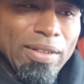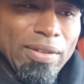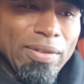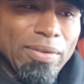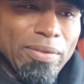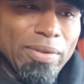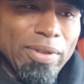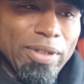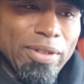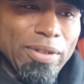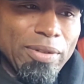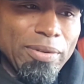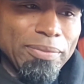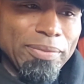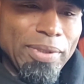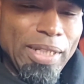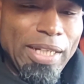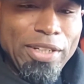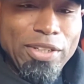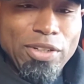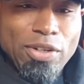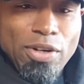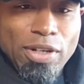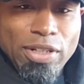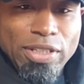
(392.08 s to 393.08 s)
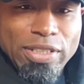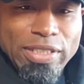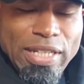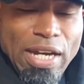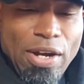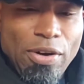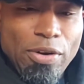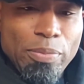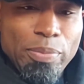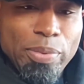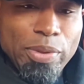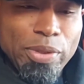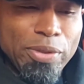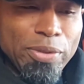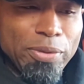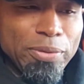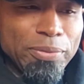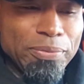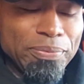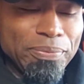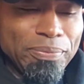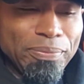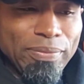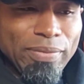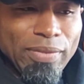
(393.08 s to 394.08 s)
Well, I like to call it sour pickle.
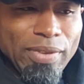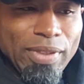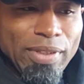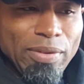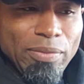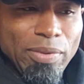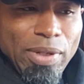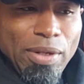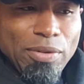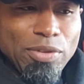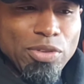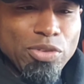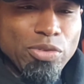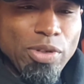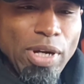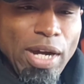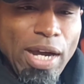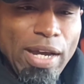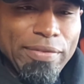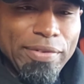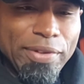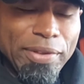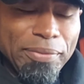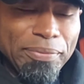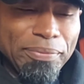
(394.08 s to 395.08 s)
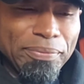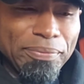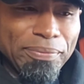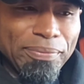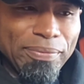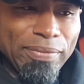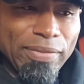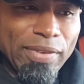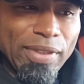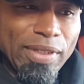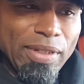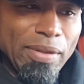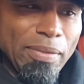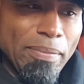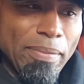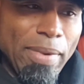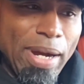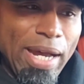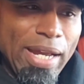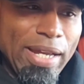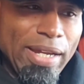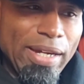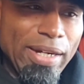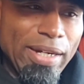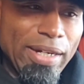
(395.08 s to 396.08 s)
When I was driving,
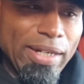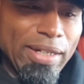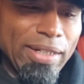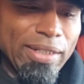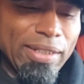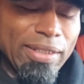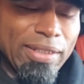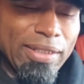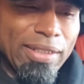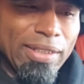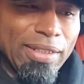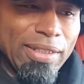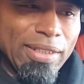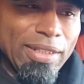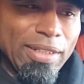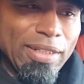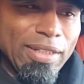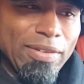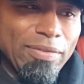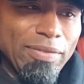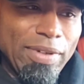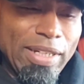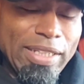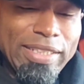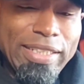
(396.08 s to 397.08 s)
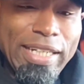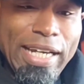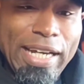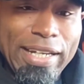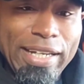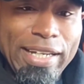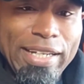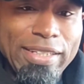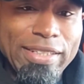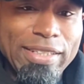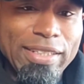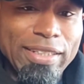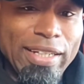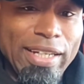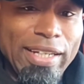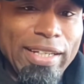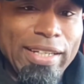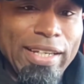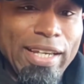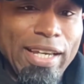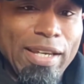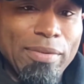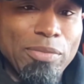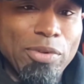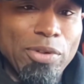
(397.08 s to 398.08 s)
my check engine light
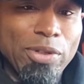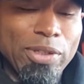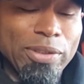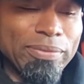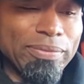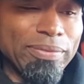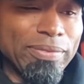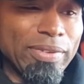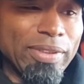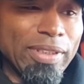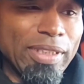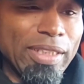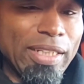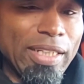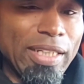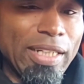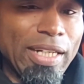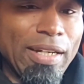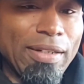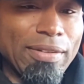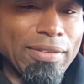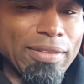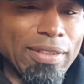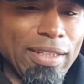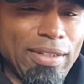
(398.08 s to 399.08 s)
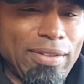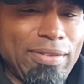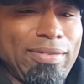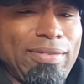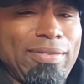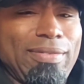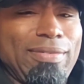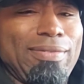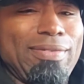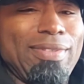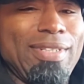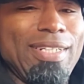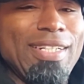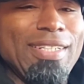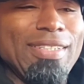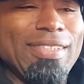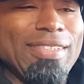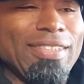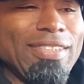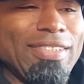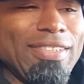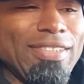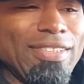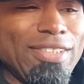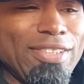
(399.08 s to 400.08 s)
came on, and I was like, "What?
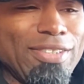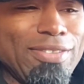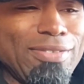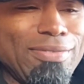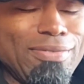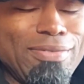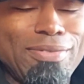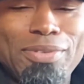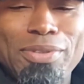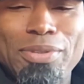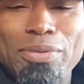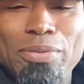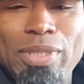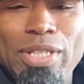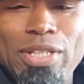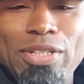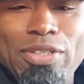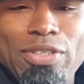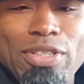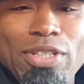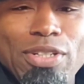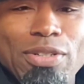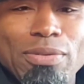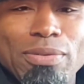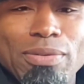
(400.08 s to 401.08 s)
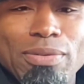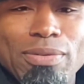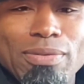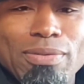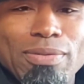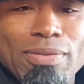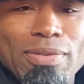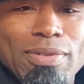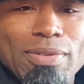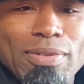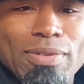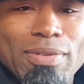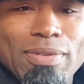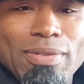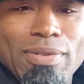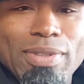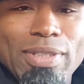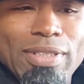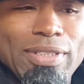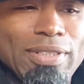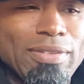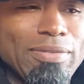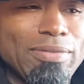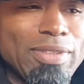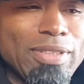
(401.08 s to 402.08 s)
This is a 22.
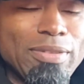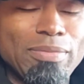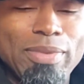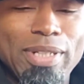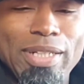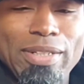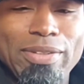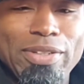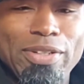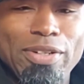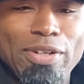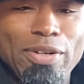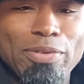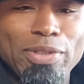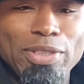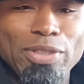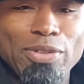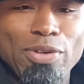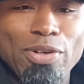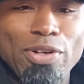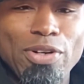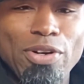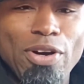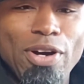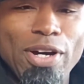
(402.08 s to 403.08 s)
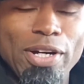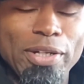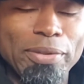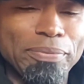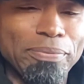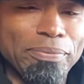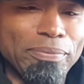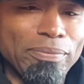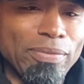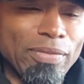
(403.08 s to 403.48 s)
What's going on?"